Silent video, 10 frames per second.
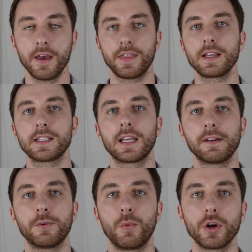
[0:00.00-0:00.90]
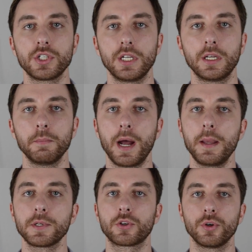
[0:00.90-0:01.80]
Thanks again for watching. My
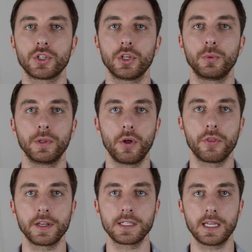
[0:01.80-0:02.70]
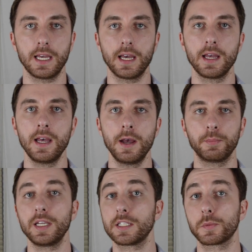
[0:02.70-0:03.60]
name is Christian with All Things Gear.
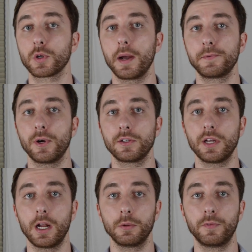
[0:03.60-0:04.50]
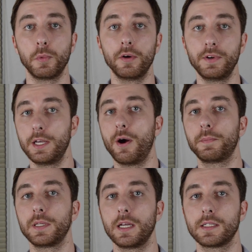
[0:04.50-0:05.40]
Please subscribe to our channel for more video
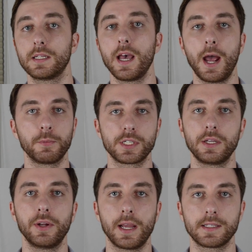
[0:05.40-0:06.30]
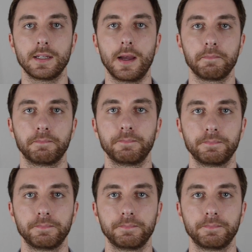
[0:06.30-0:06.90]
updates, and we'll see you next time.